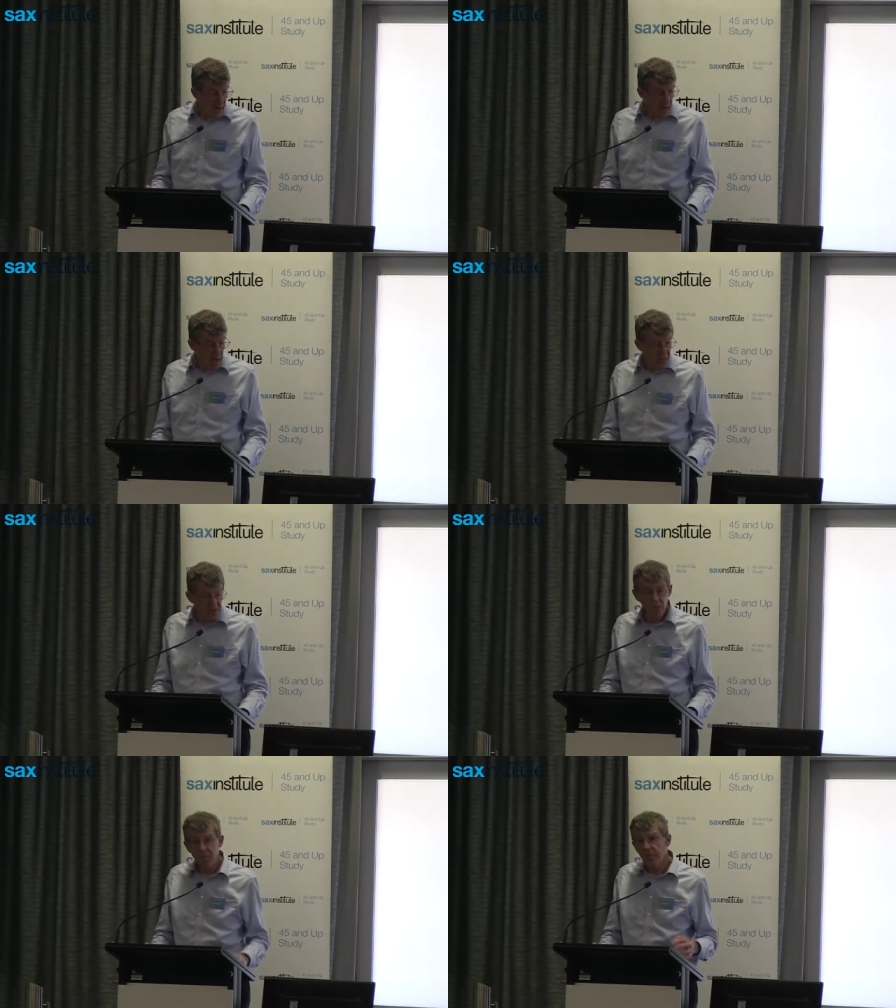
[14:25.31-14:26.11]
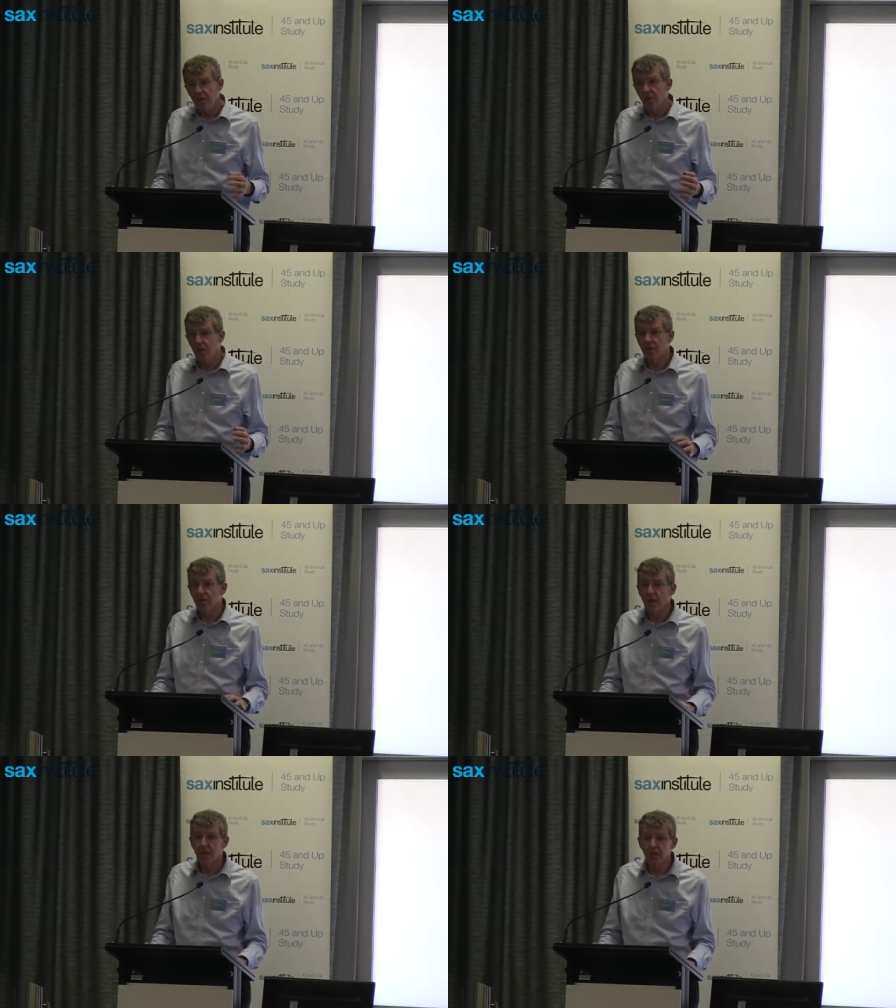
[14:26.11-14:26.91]
Uh, so we've been doing
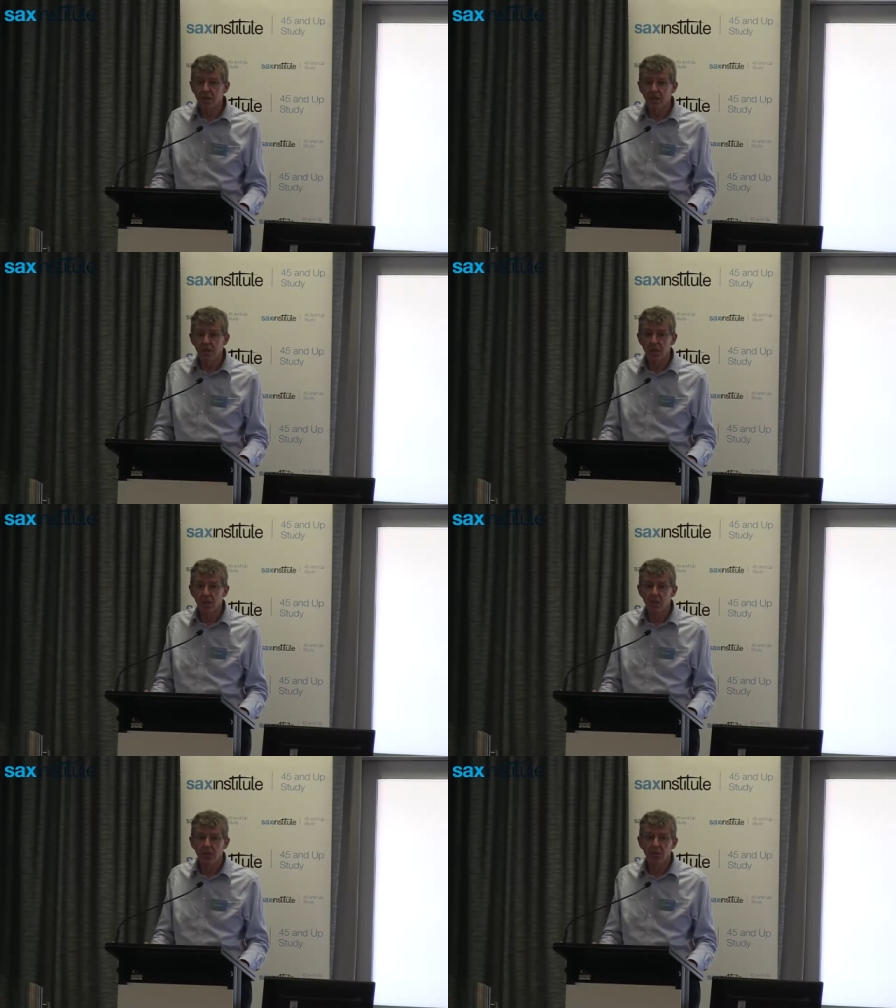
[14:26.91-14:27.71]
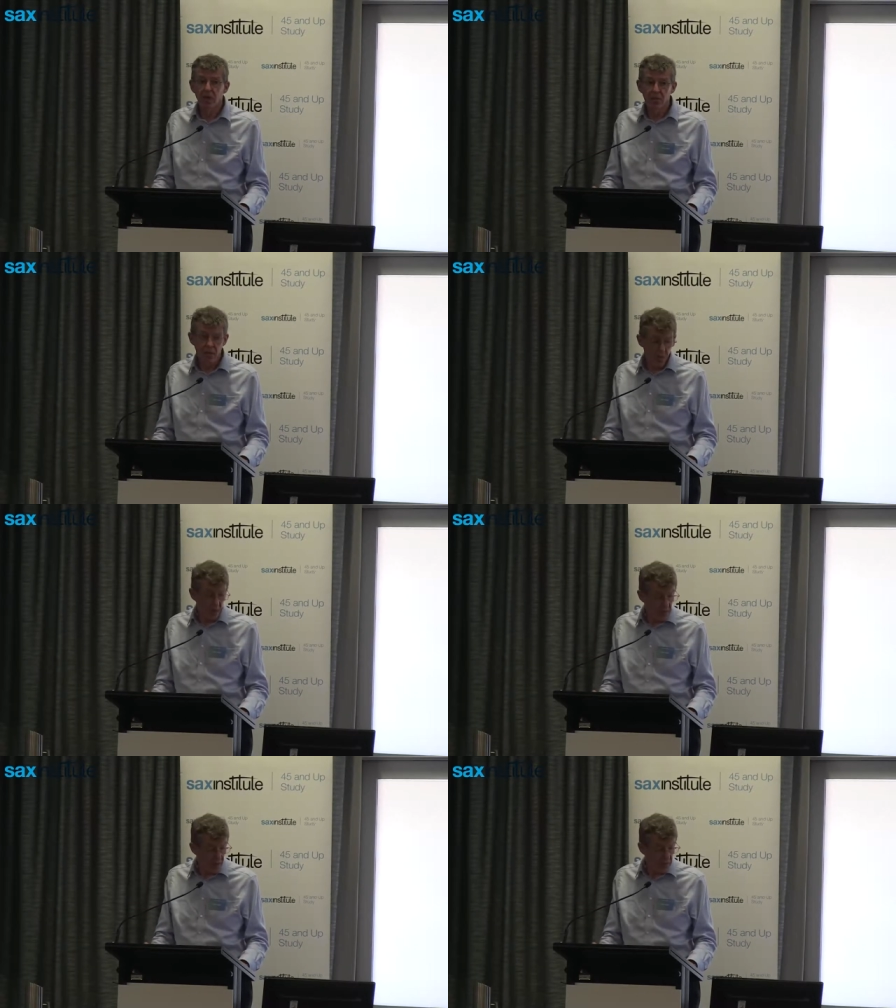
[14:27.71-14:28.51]
studies in developing
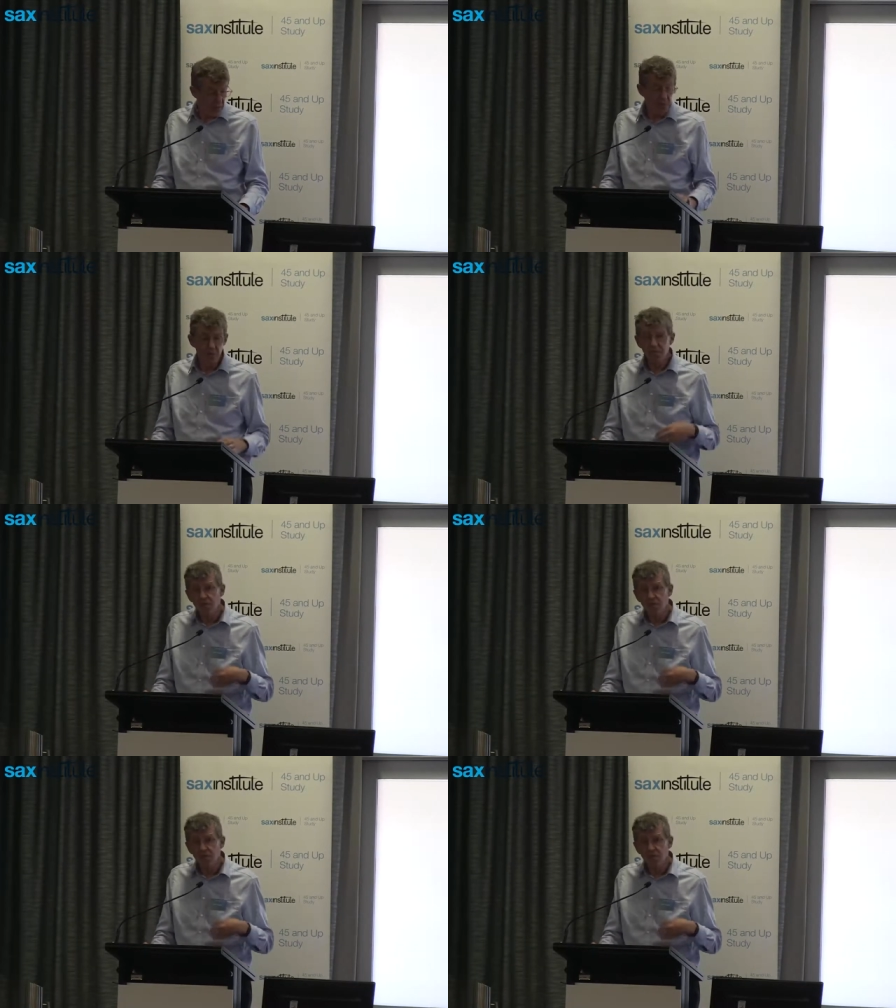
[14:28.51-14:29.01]
world countries to